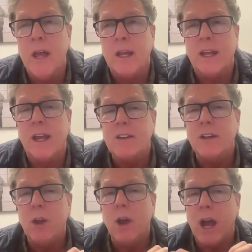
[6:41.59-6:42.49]
can I tell
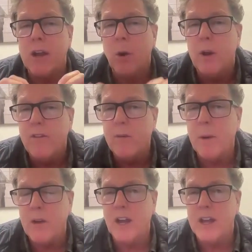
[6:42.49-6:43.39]
you, I know enough
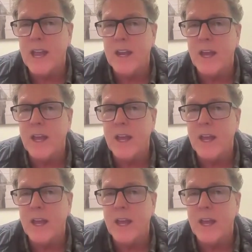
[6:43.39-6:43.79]
about Dianna